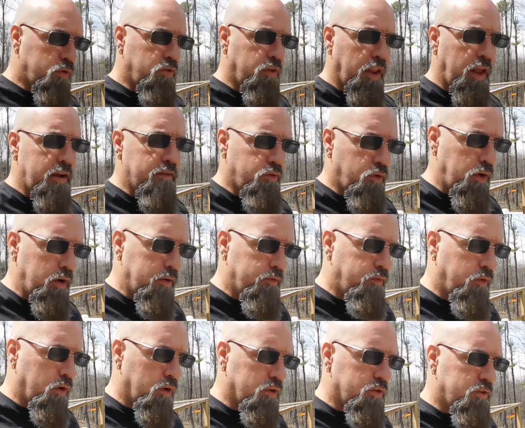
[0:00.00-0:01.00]
slavery
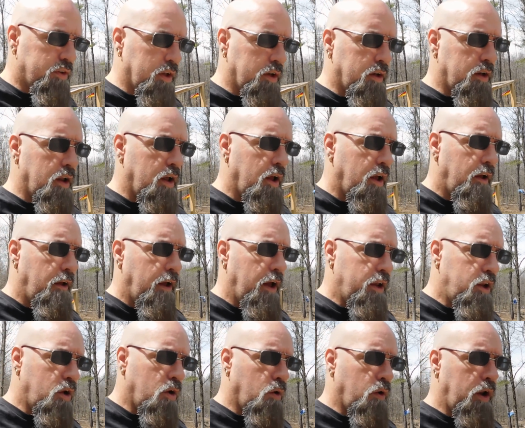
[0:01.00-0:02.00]
first, and,
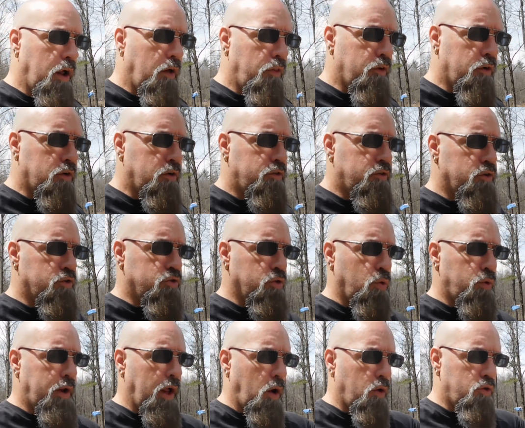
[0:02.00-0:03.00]
and you know, now they're, they're so
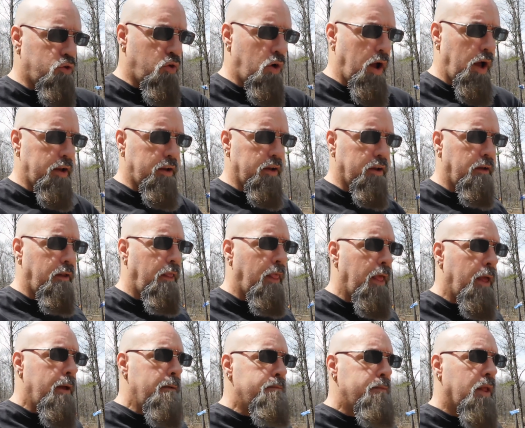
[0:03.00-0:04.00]
downtrodden.
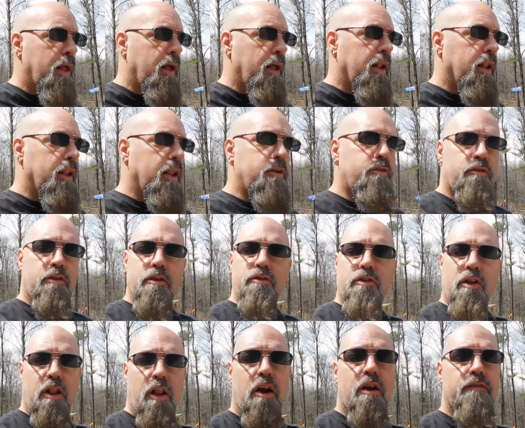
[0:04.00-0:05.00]
Let's, let's
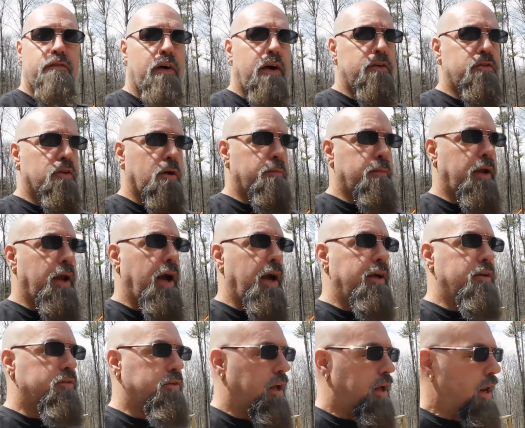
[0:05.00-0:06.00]
clarify something,
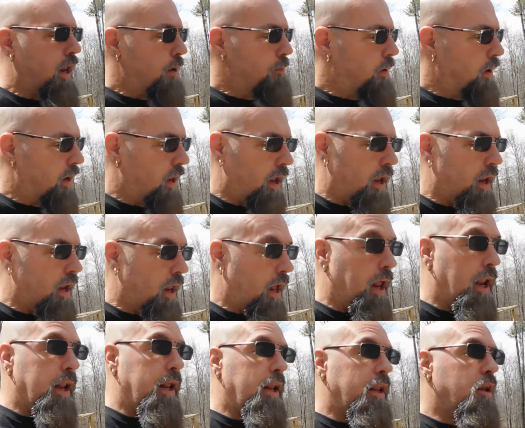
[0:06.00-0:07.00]
guys. And I mean, and,
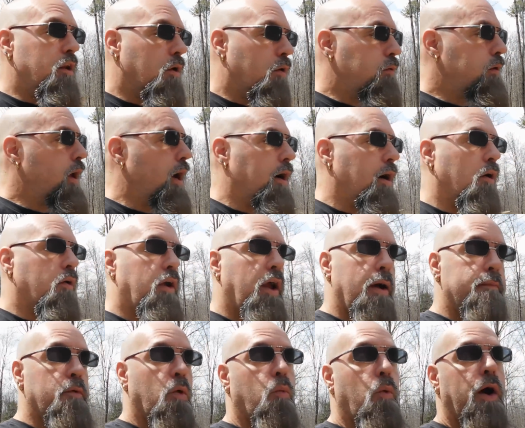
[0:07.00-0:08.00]
and, and you know, yeah, okay,
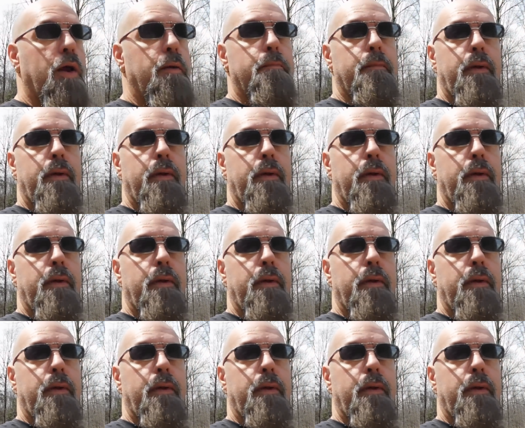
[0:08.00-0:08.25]
I'm a white